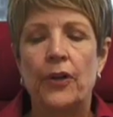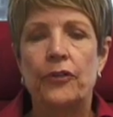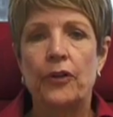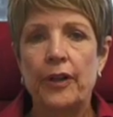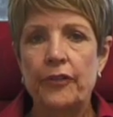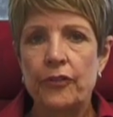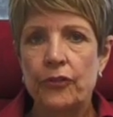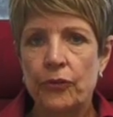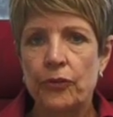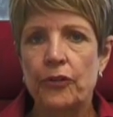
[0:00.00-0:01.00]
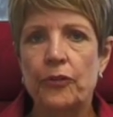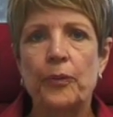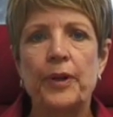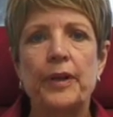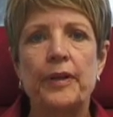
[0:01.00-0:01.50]
So let's ensure that
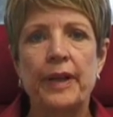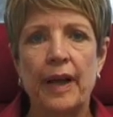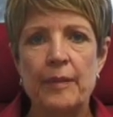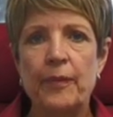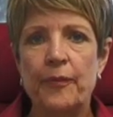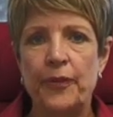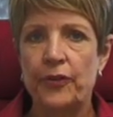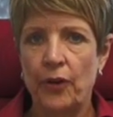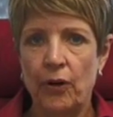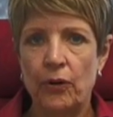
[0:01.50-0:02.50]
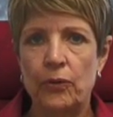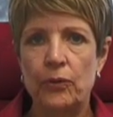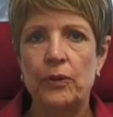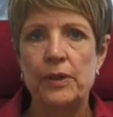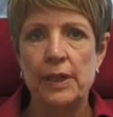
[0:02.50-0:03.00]
the aim of this
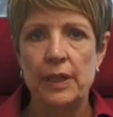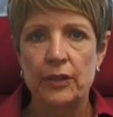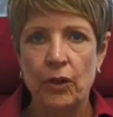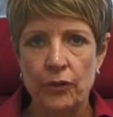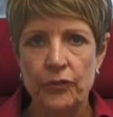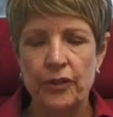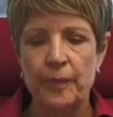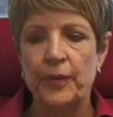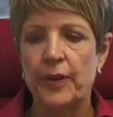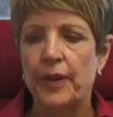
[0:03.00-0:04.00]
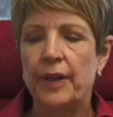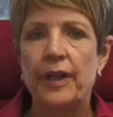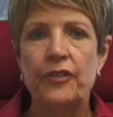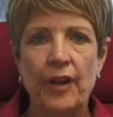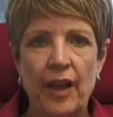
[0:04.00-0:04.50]
whole concept
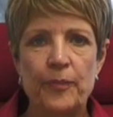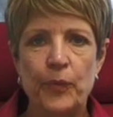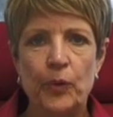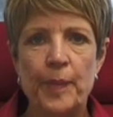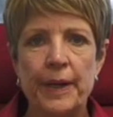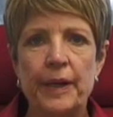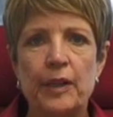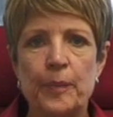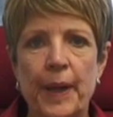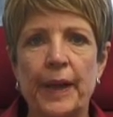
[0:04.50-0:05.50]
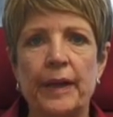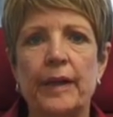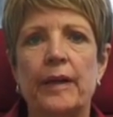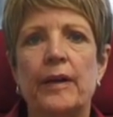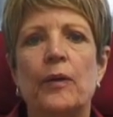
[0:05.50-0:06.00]
is to have more money in the
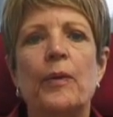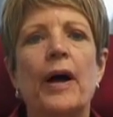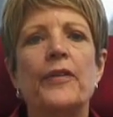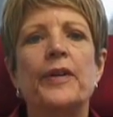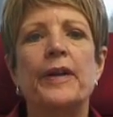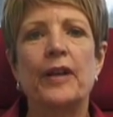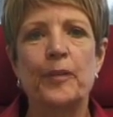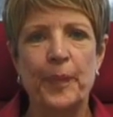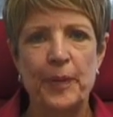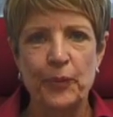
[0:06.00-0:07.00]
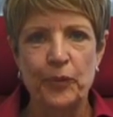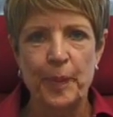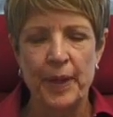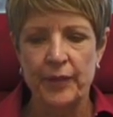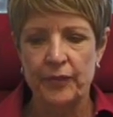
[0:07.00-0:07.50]
bank rather than in other people's
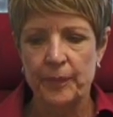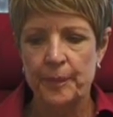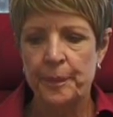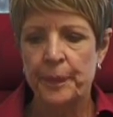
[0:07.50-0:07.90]
banks.